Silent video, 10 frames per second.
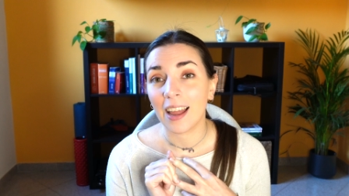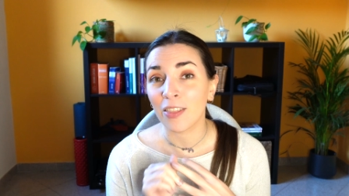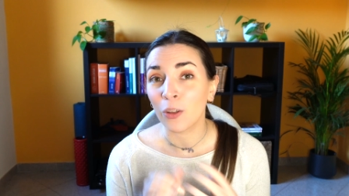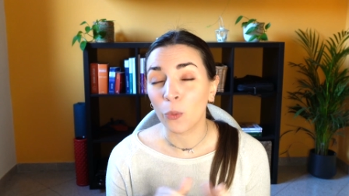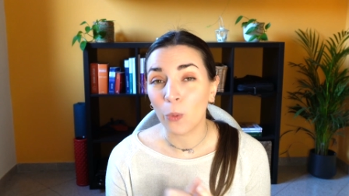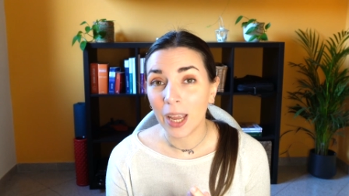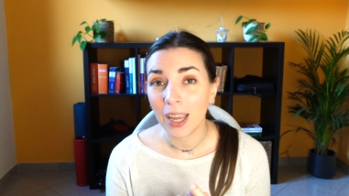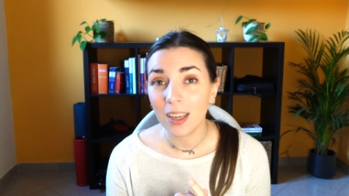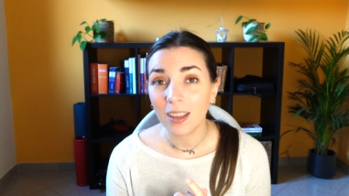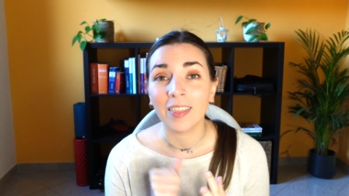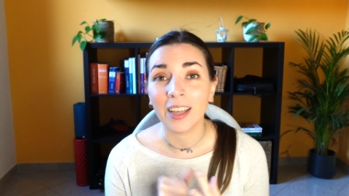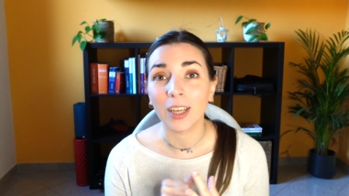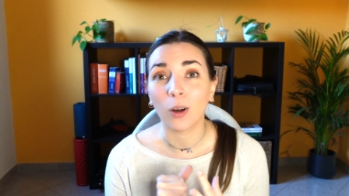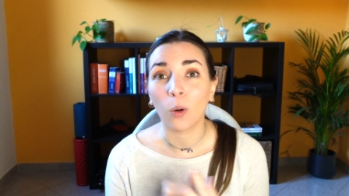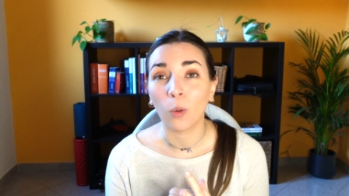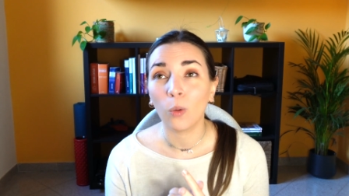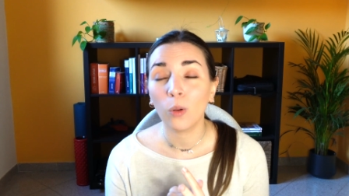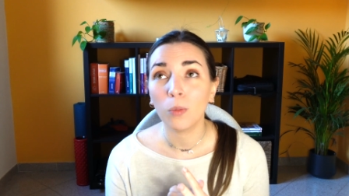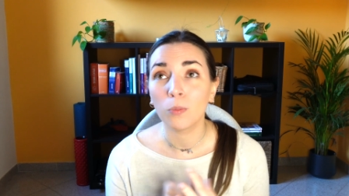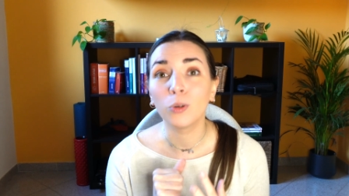and the way they all
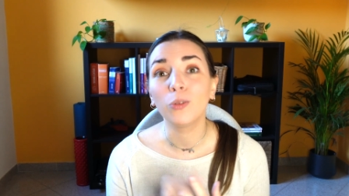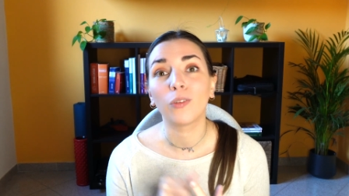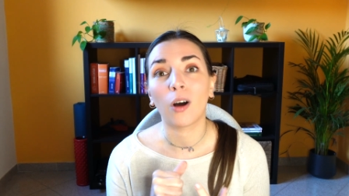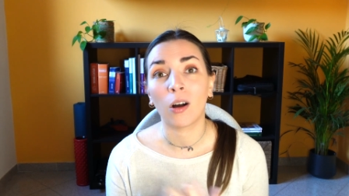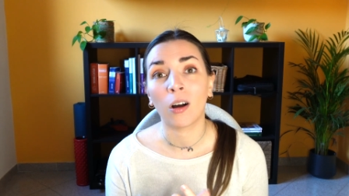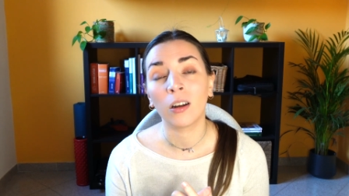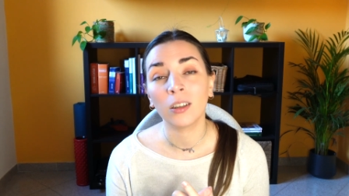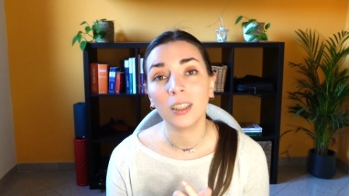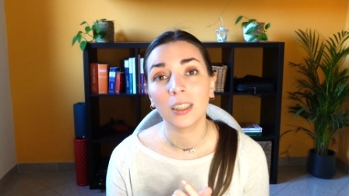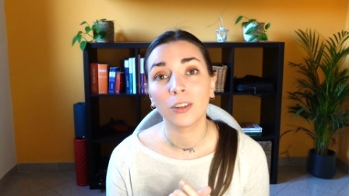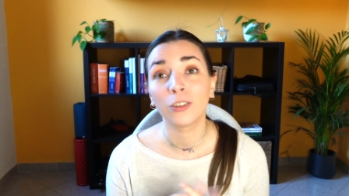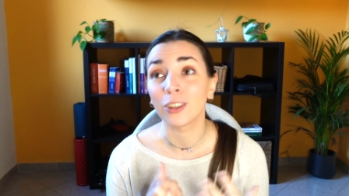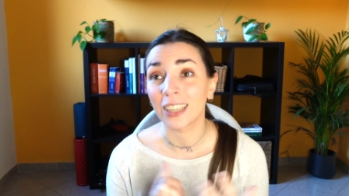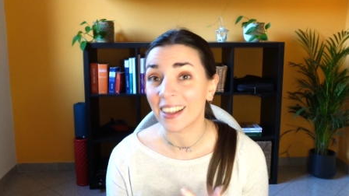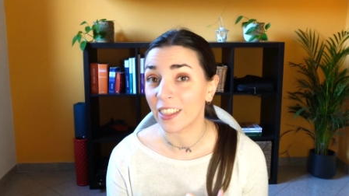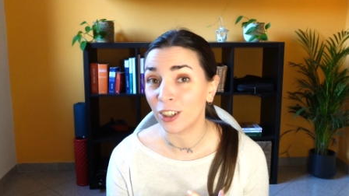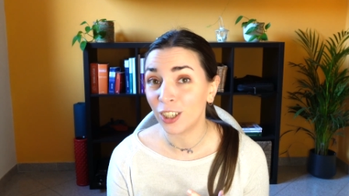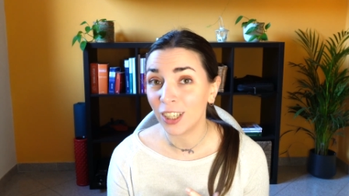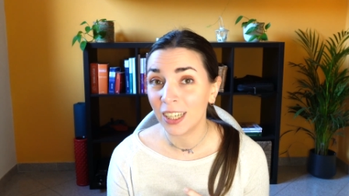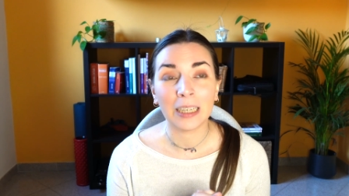move on
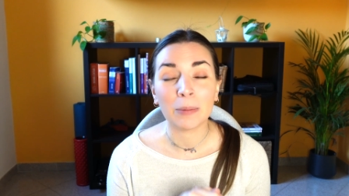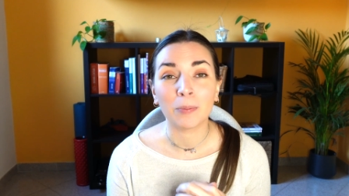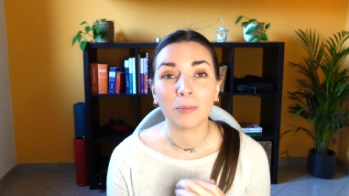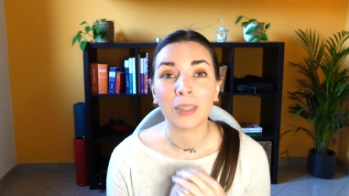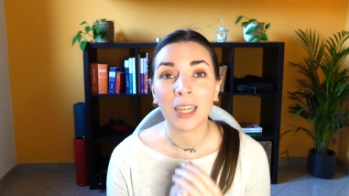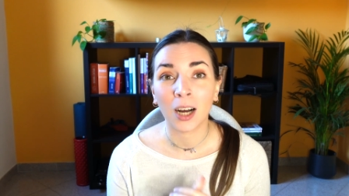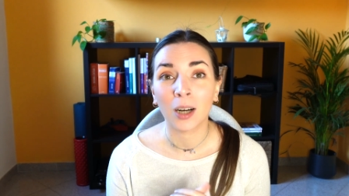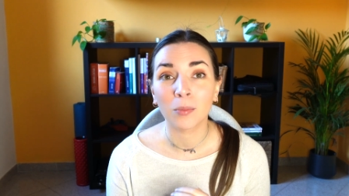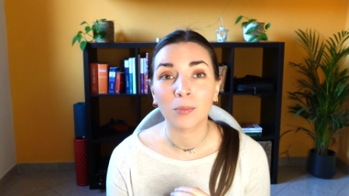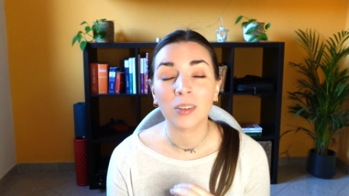together and become